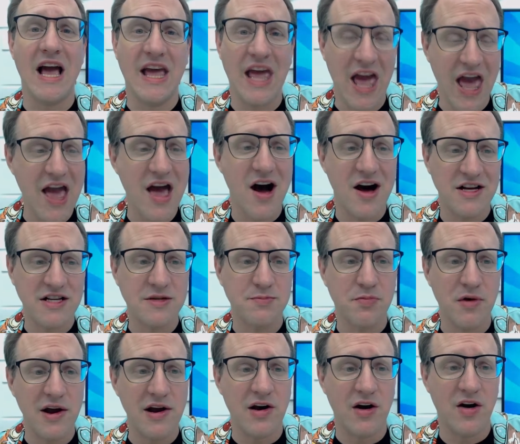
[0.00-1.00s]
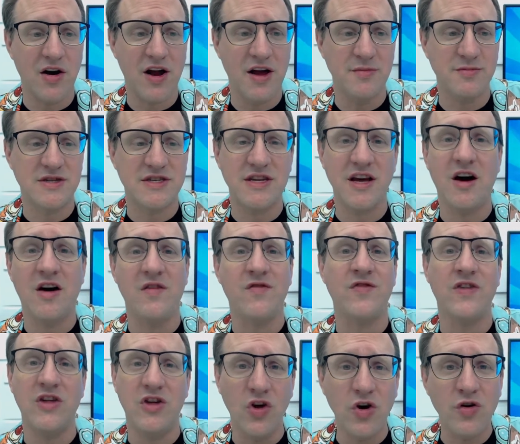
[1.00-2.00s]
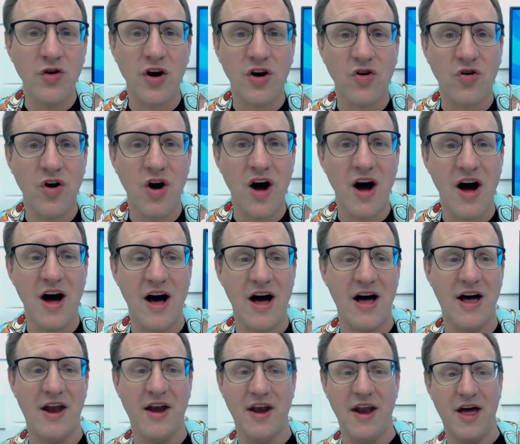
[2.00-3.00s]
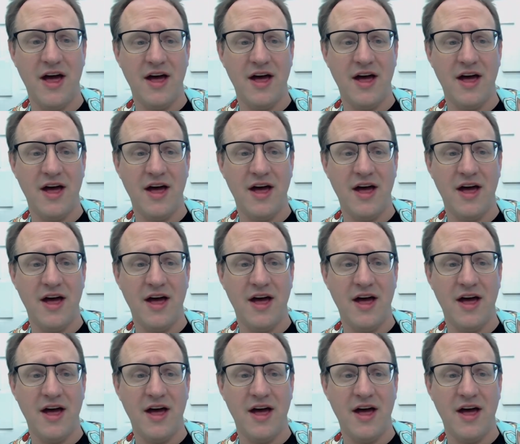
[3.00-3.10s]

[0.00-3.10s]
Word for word: Chaos Bringer himself, Unicron.